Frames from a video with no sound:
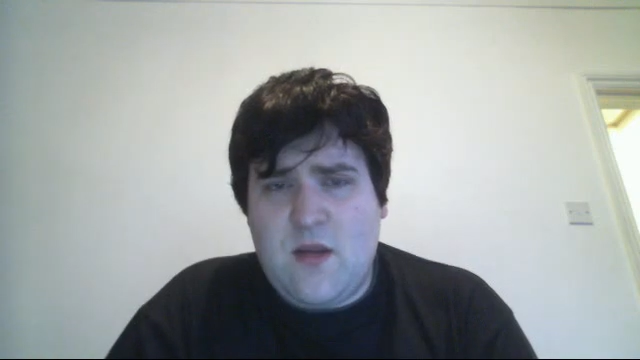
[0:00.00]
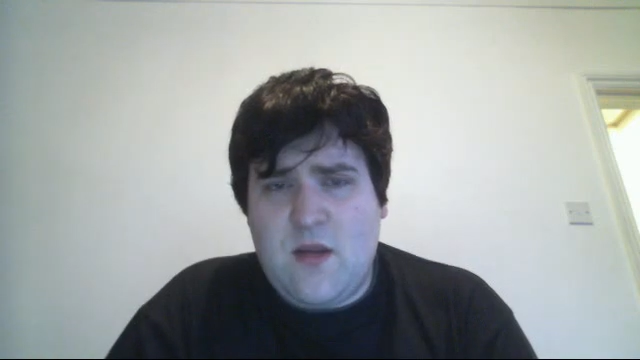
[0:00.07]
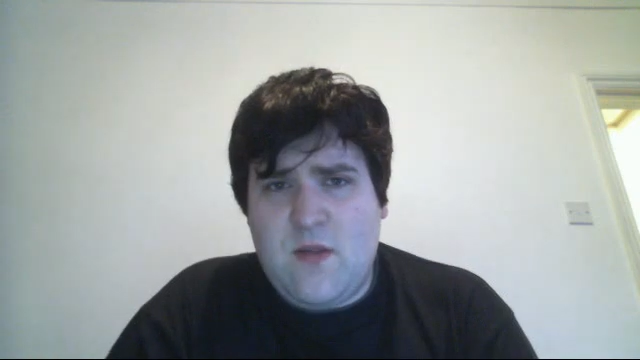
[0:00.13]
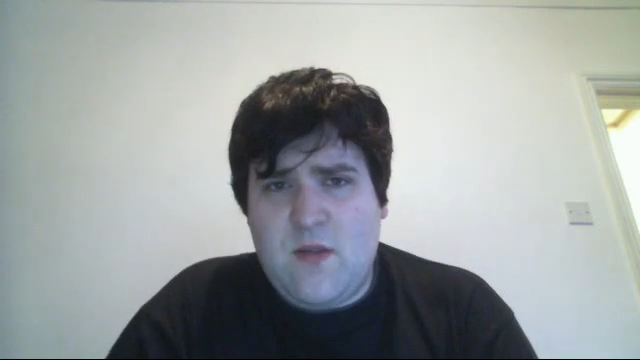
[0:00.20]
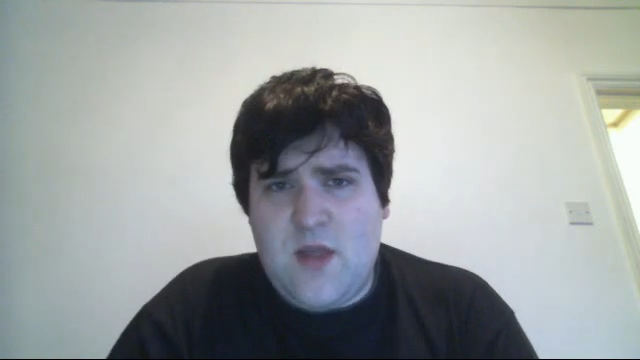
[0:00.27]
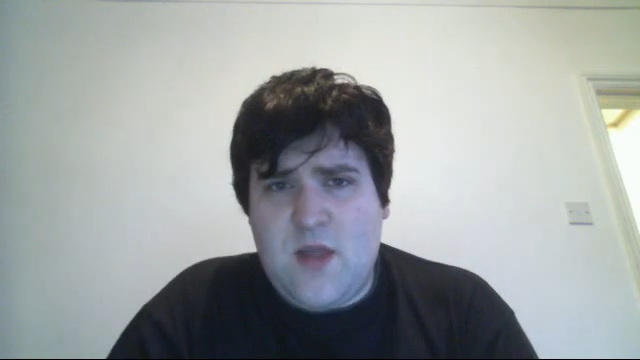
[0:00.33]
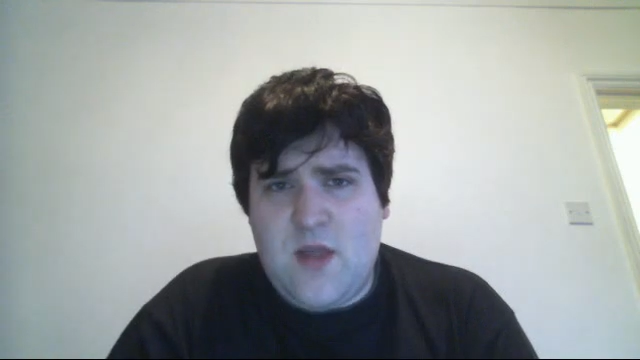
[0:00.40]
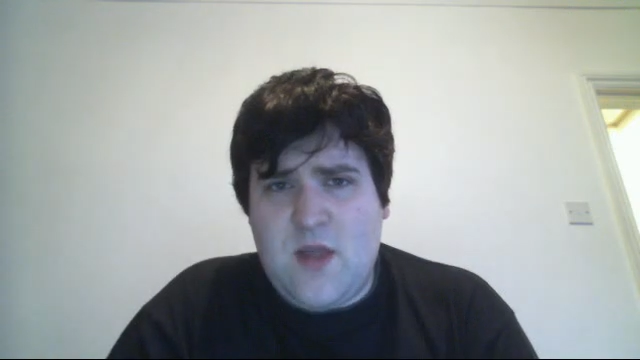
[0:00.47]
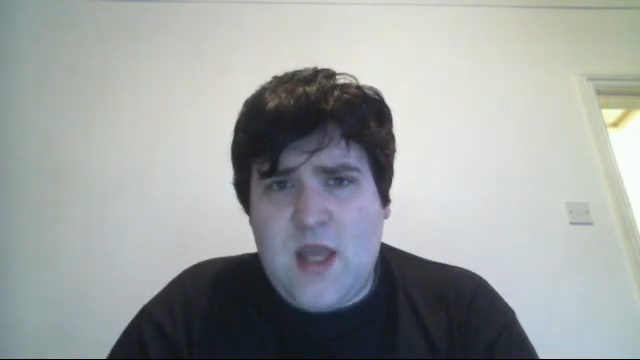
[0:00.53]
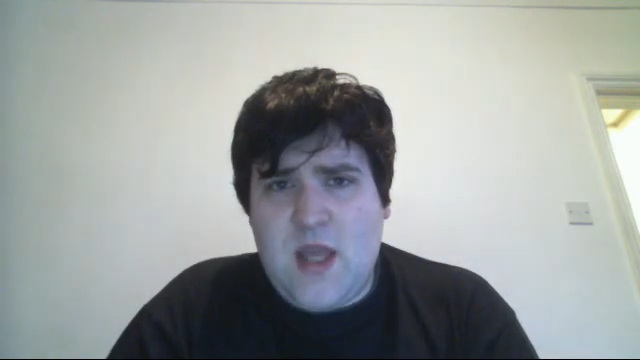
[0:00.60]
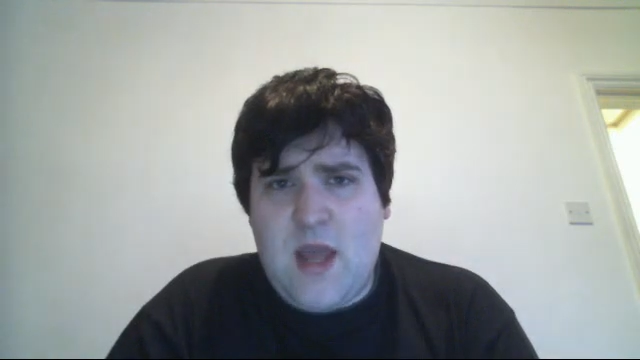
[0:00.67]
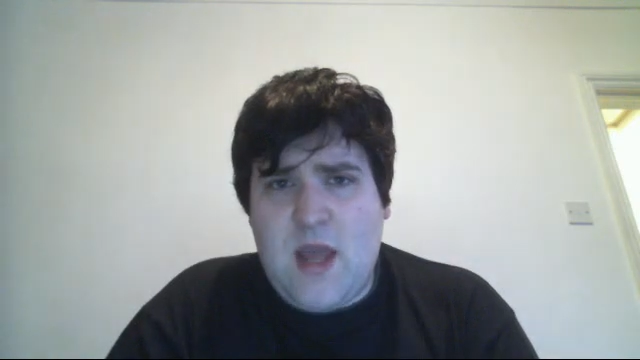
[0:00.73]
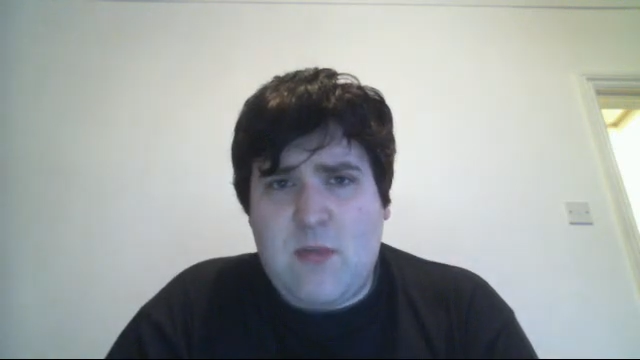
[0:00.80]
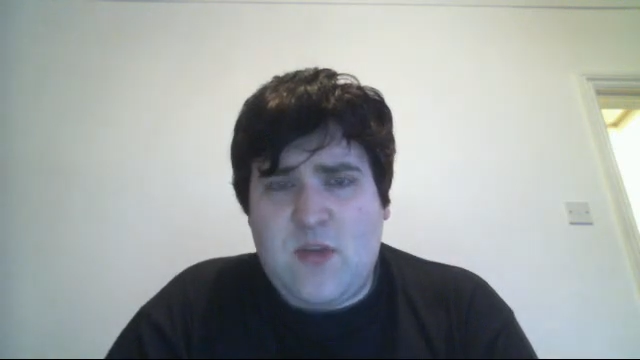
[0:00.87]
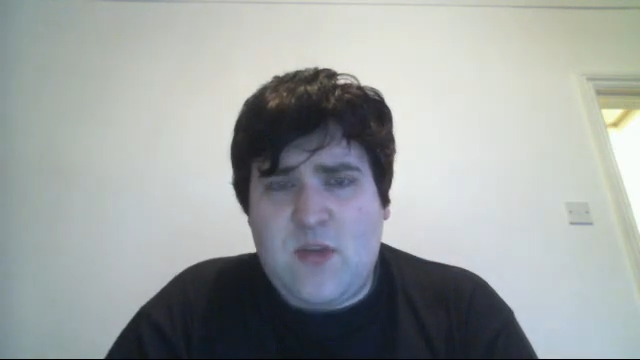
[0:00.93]
the
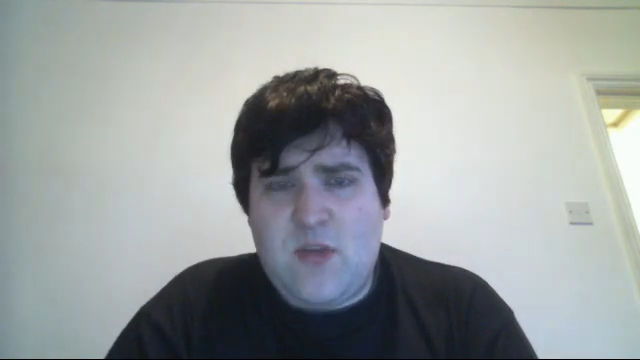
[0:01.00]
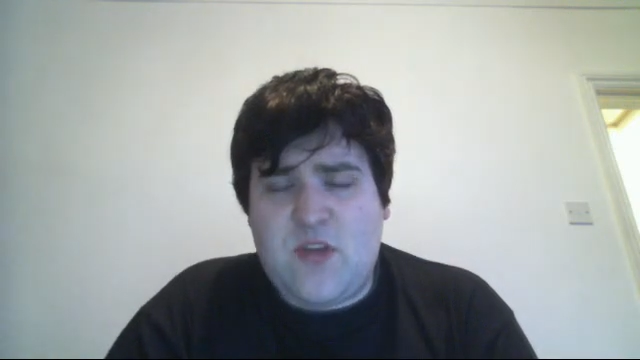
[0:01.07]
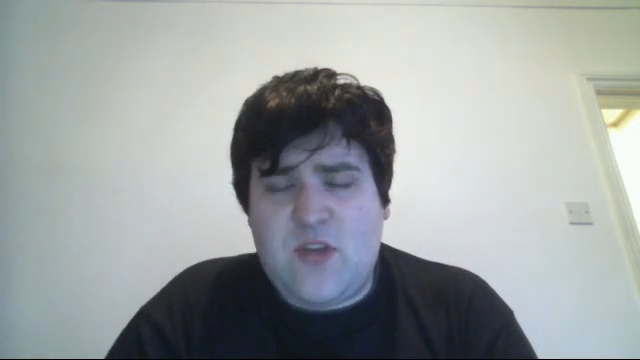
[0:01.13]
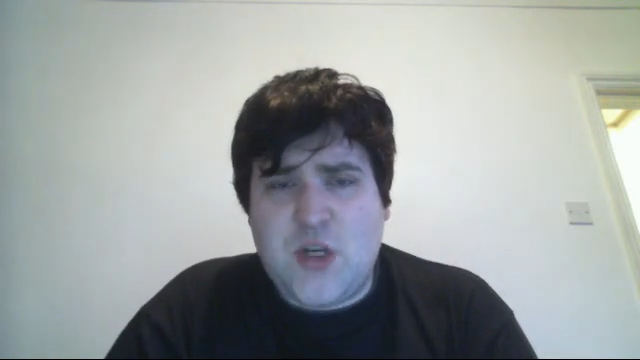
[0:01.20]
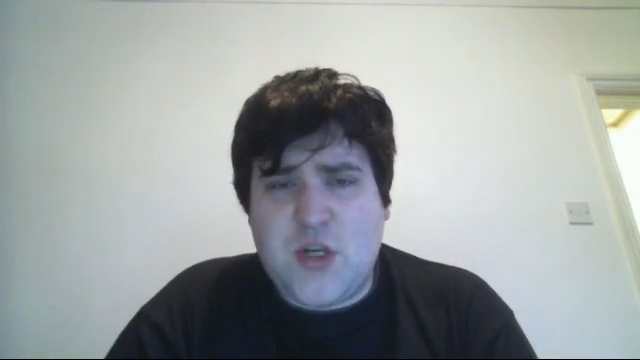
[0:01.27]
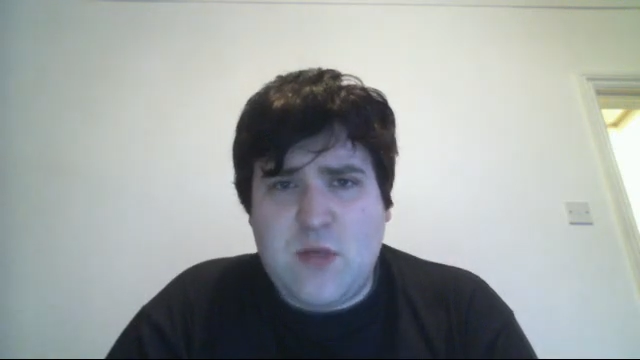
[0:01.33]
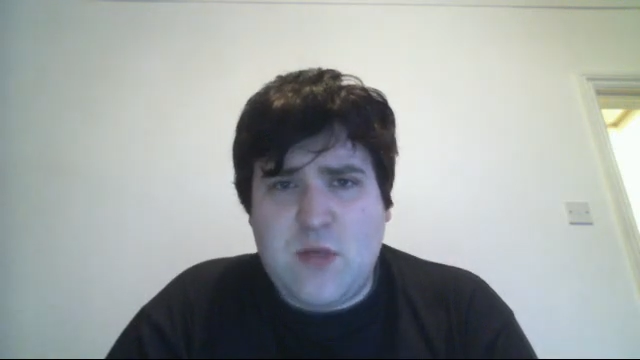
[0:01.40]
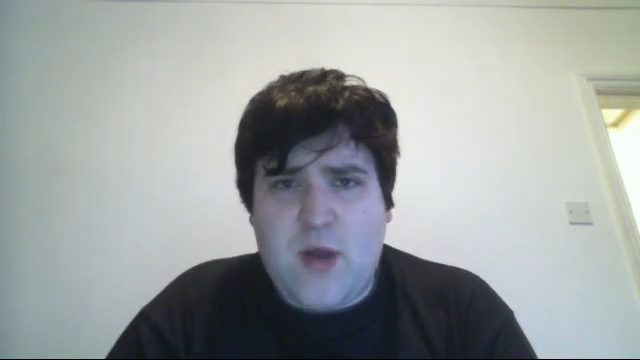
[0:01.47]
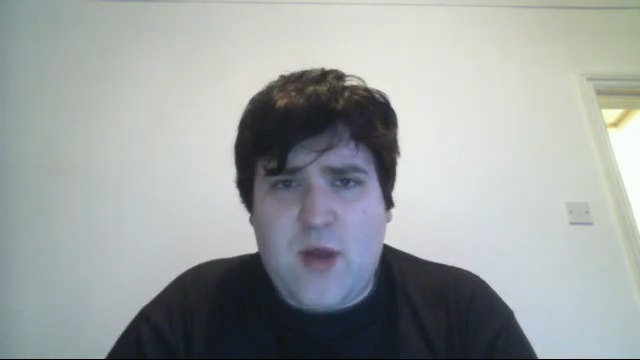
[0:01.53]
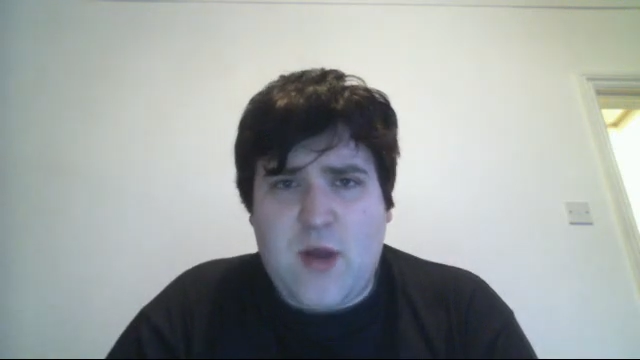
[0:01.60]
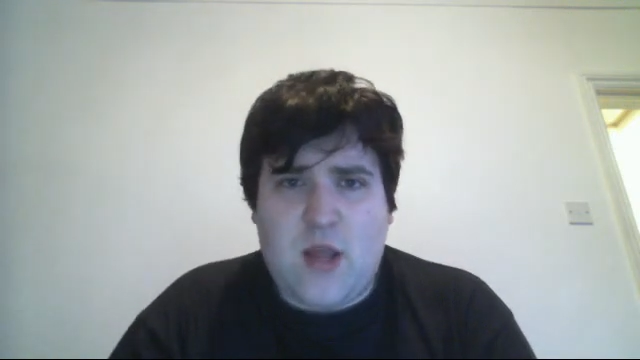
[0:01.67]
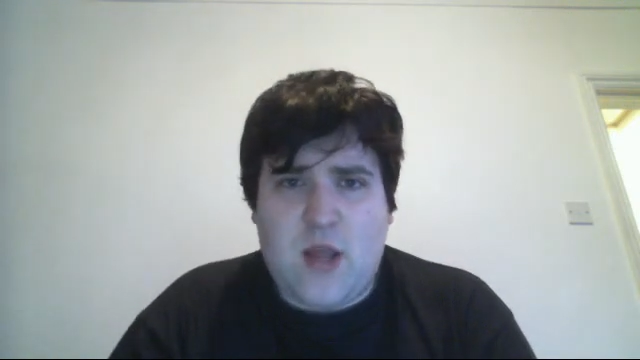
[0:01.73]
decision by